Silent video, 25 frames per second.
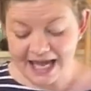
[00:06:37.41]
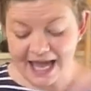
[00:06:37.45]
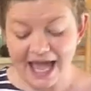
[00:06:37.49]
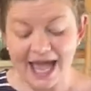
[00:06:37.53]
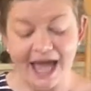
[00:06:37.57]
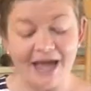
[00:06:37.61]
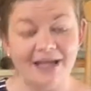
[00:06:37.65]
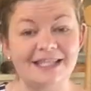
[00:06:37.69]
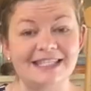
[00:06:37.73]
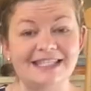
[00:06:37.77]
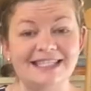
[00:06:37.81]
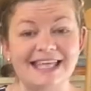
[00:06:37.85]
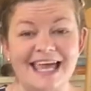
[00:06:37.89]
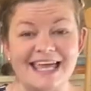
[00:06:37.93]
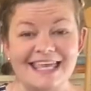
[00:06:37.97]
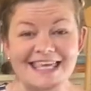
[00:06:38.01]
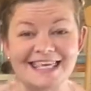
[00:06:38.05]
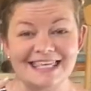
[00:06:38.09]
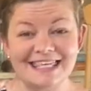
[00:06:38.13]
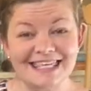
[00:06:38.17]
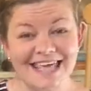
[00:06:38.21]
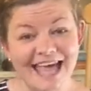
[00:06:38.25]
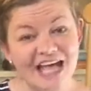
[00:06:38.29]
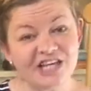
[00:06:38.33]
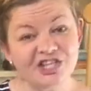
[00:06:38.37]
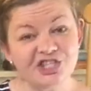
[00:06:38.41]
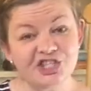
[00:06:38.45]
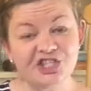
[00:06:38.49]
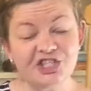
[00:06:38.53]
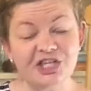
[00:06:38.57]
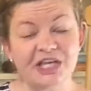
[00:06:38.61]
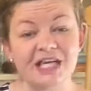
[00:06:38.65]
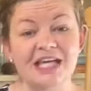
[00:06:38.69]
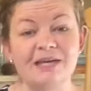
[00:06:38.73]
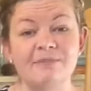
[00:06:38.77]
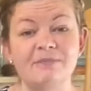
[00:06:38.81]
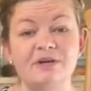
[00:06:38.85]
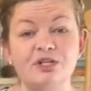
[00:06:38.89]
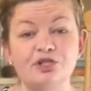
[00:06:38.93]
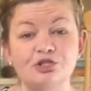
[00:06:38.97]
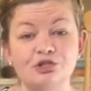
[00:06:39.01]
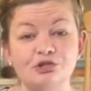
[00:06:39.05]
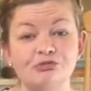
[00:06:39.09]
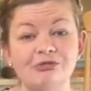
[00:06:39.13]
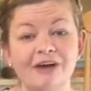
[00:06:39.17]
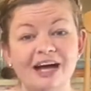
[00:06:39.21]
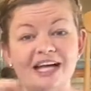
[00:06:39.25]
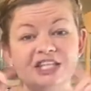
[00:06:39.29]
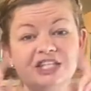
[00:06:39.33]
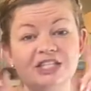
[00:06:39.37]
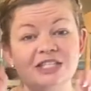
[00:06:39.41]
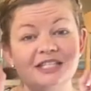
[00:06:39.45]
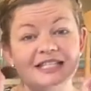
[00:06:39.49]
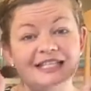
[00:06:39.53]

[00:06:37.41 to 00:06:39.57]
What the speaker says: and say yes to him and trust